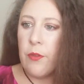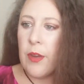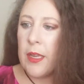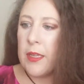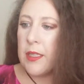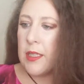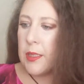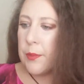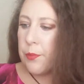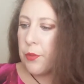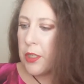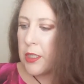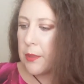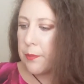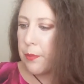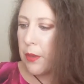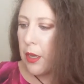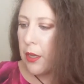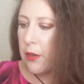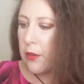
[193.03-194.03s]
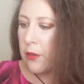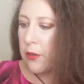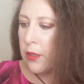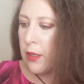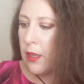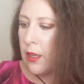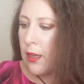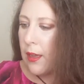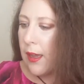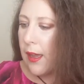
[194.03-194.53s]
red spritz
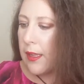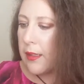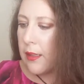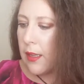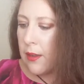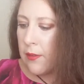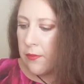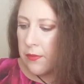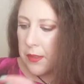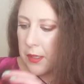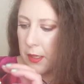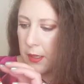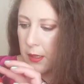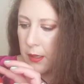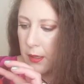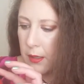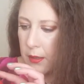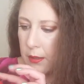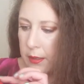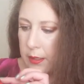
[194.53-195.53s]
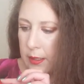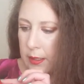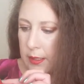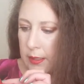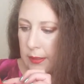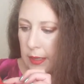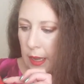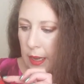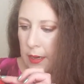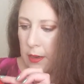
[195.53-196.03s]
bottle. I love the, the
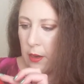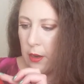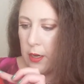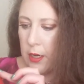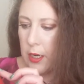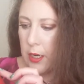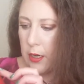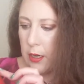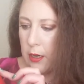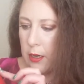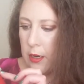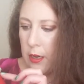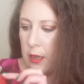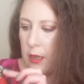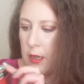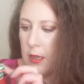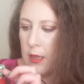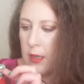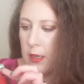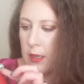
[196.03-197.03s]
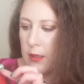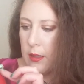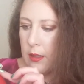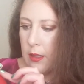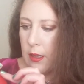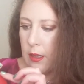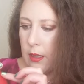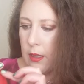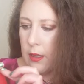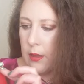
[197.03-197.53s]
design on here.
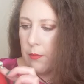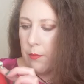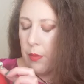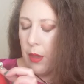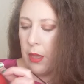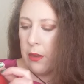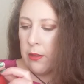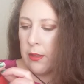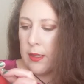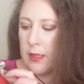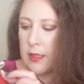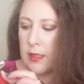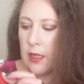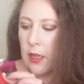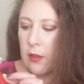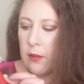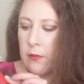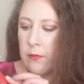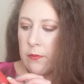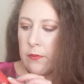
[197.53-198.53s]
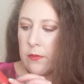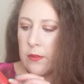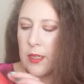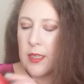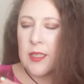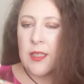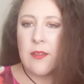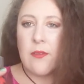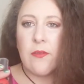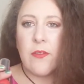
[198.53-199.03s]
The bottle itself
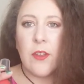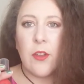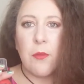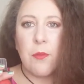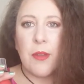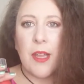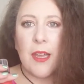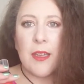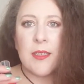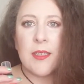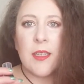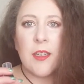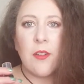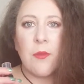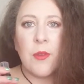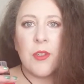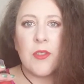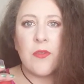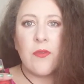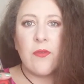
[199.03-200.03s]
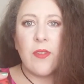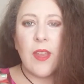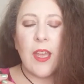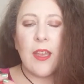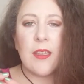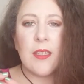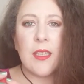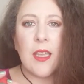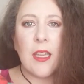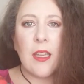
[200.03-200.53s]
doesn't feel plastic. It almost
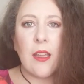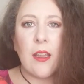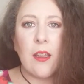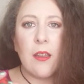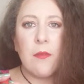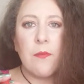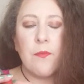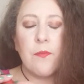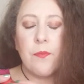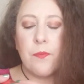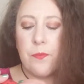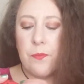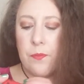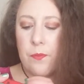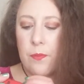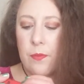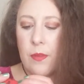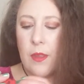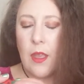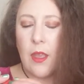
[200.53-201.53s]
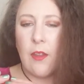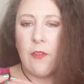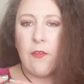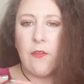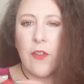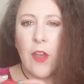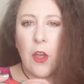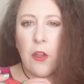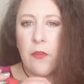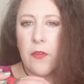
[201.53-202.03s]
has like a
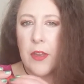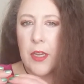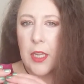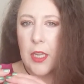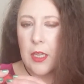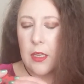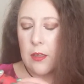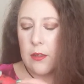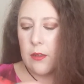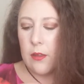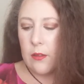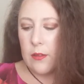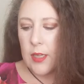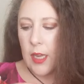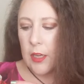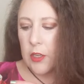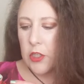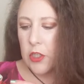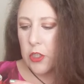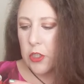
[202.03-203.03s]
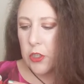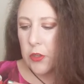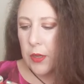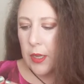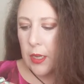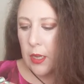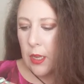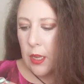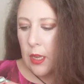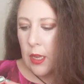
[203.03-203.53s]
velvety texture to
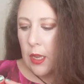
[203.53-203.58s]
it,